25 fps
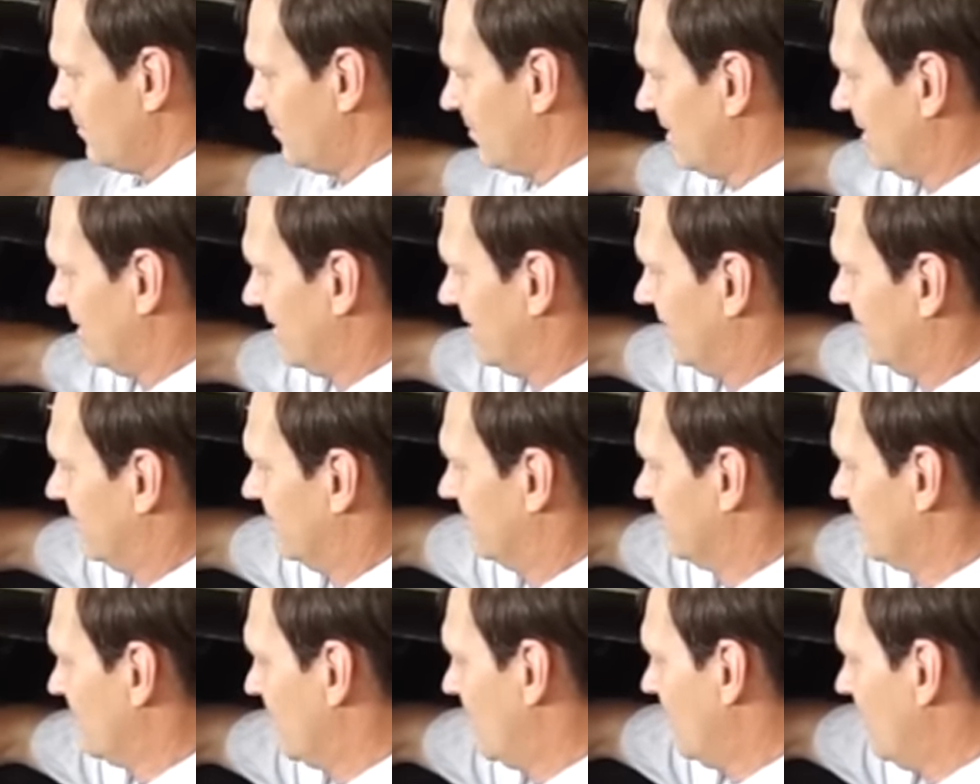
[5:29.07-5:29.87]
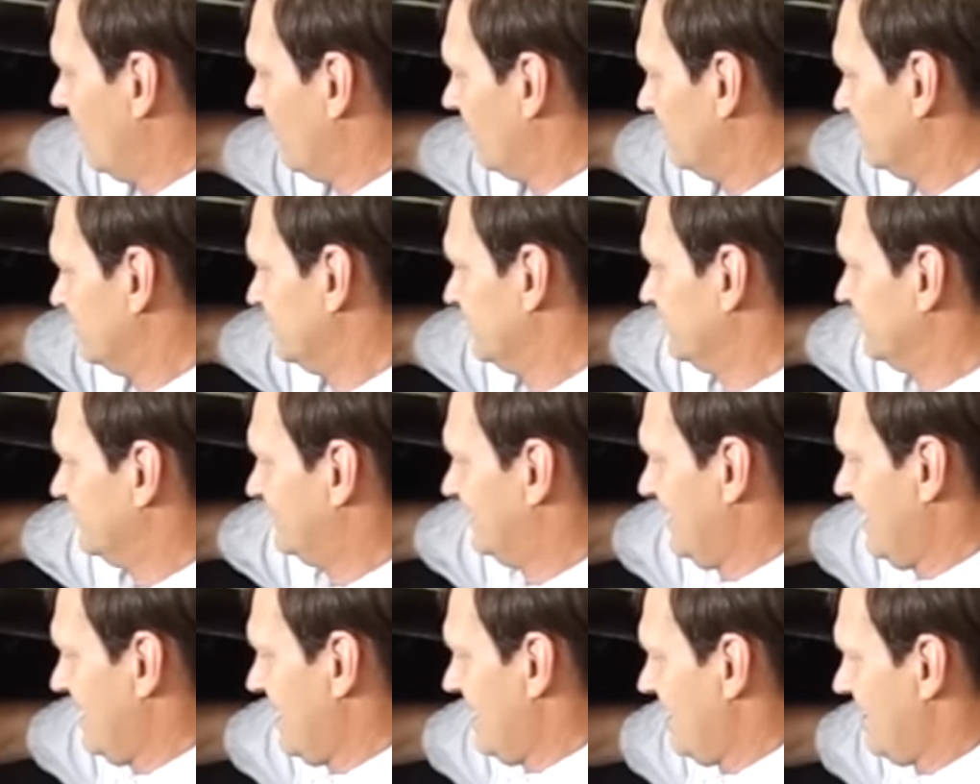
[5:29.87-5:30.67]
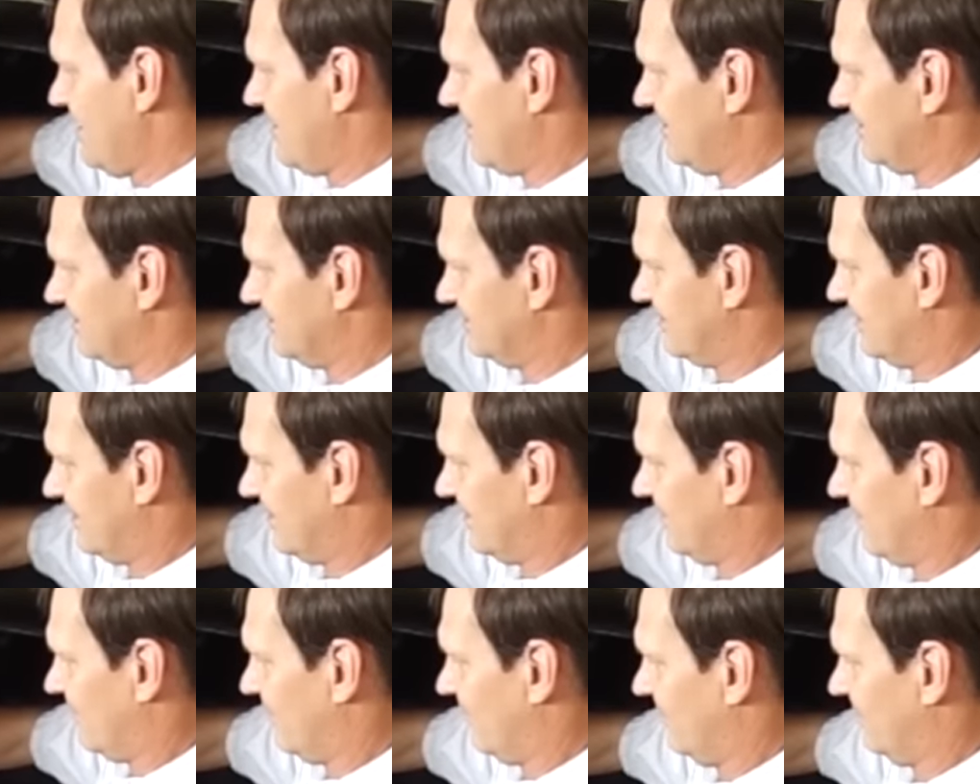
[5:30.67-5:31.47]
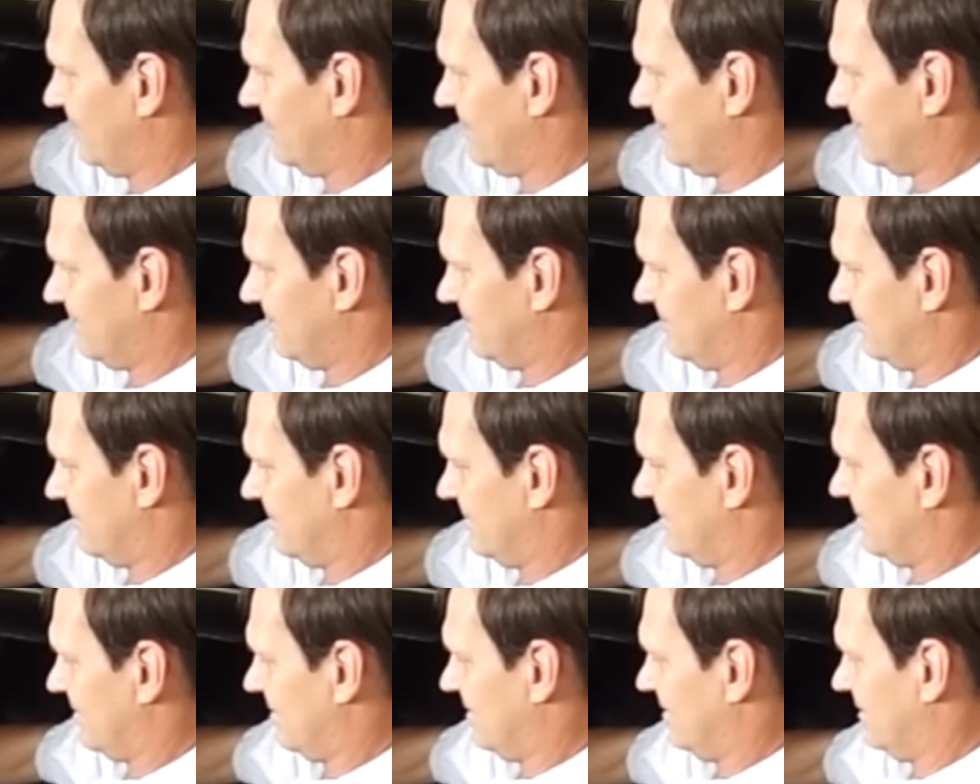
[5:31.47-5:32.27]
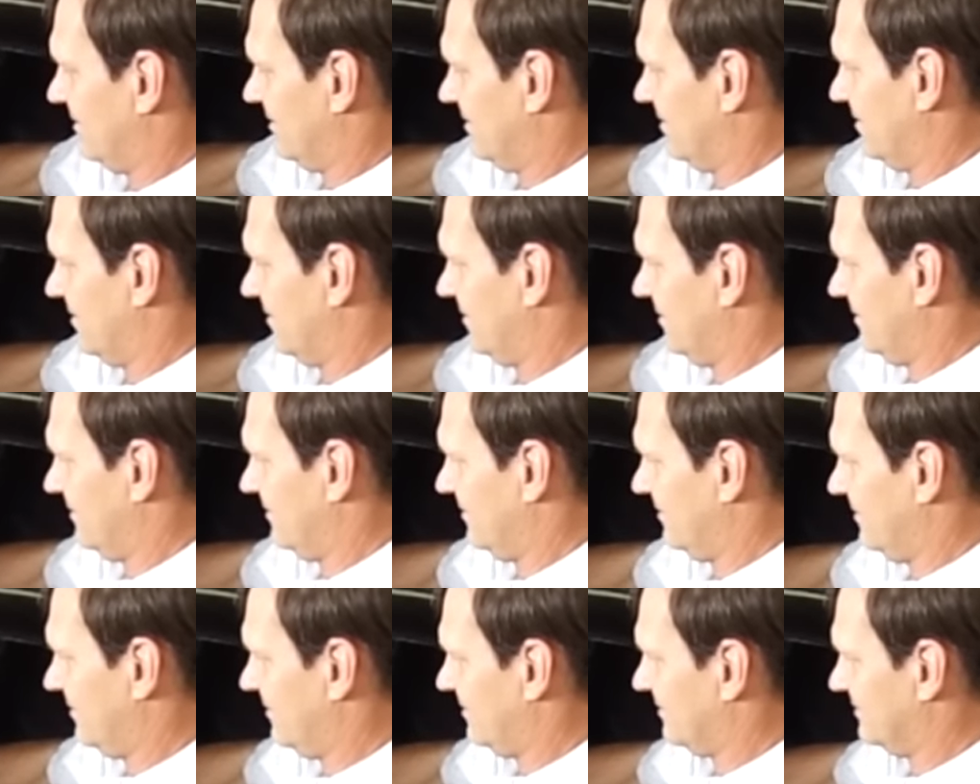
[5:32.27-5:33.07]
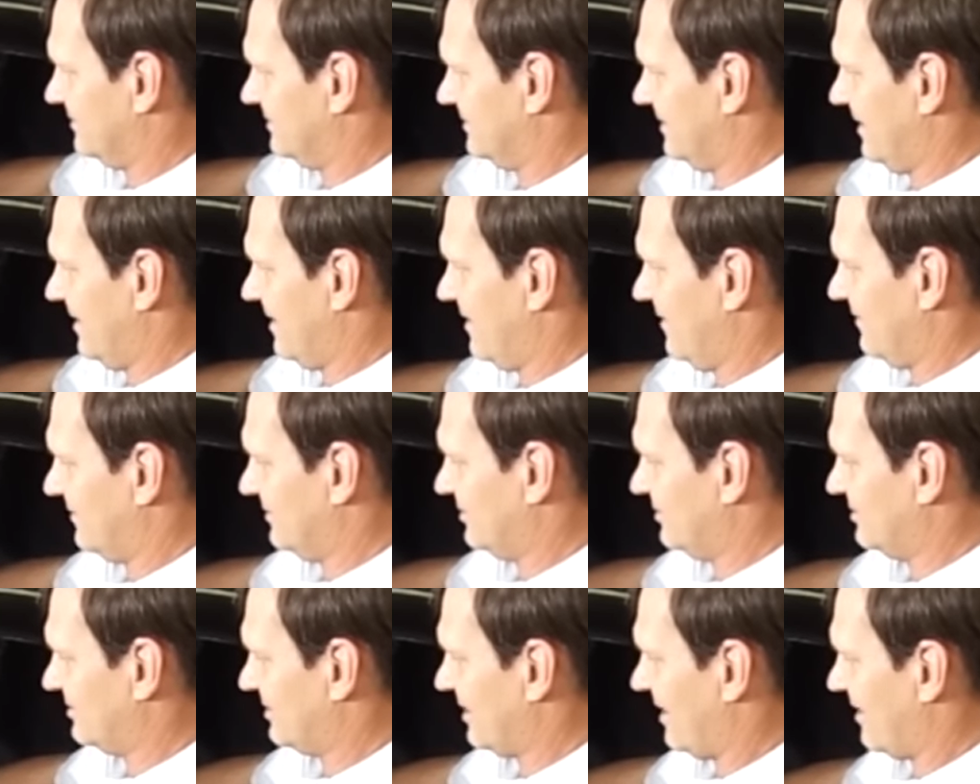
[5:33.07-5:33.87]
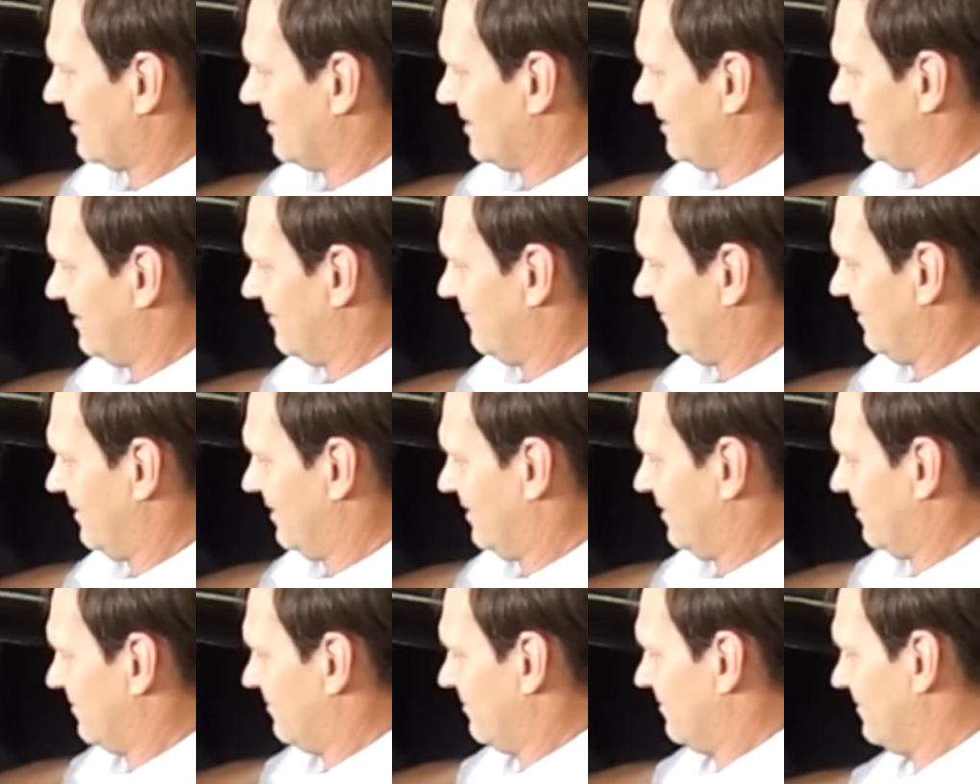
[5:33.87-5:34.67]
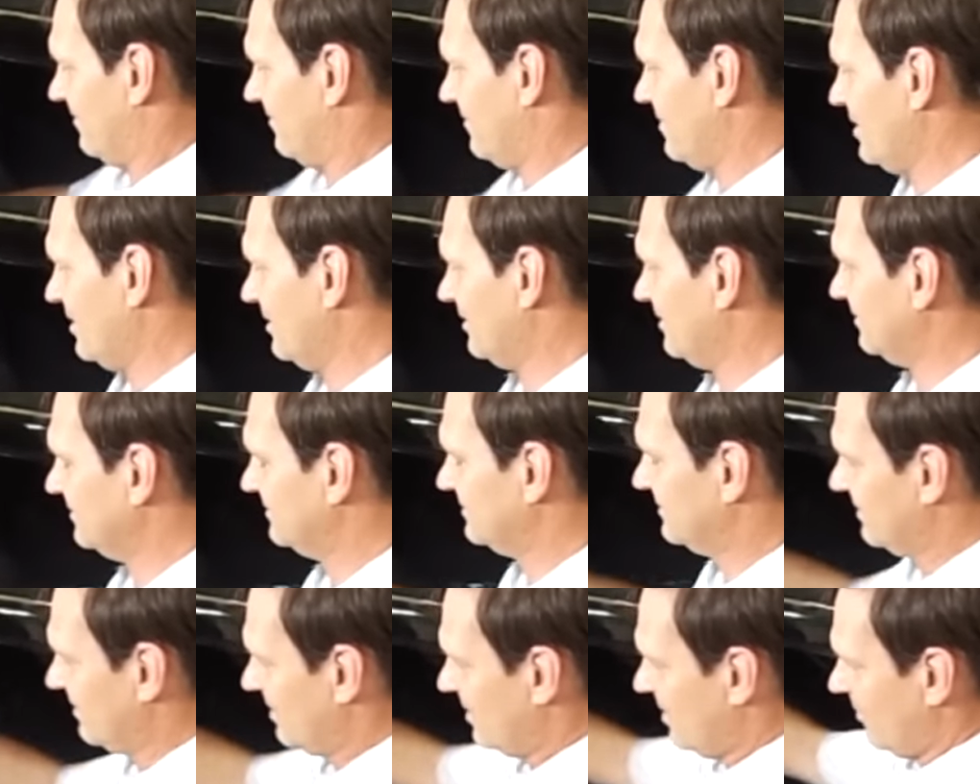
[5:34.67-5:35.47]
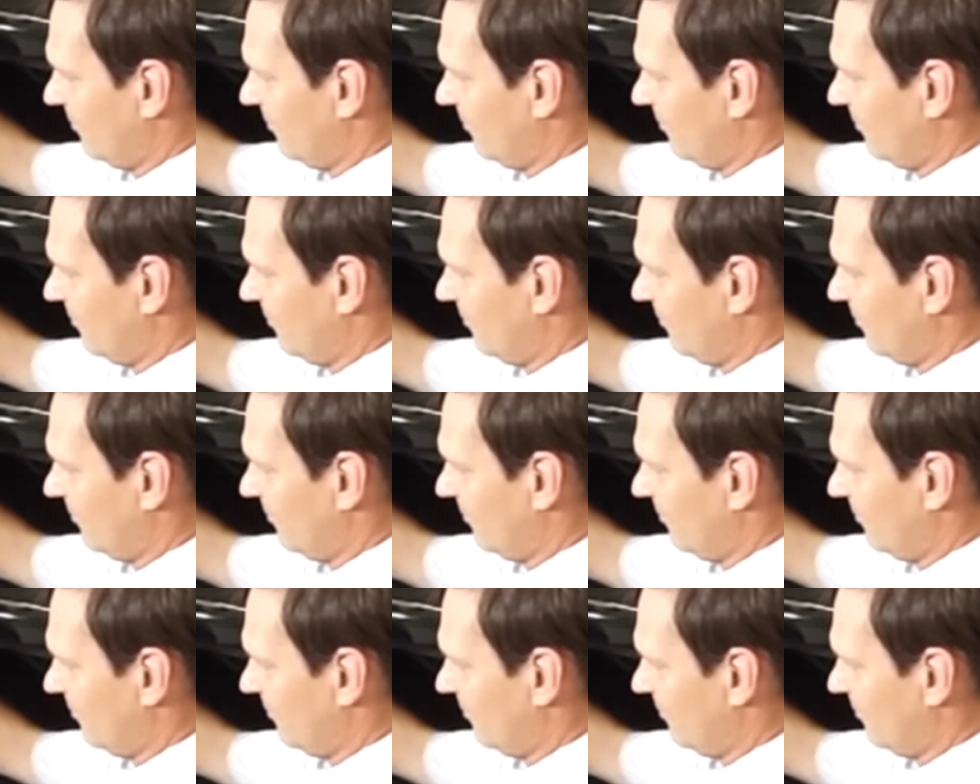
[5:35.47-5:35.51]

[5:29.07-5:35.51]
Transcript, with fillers: But what you'll see here is with the, you can see how the shock and everything moves.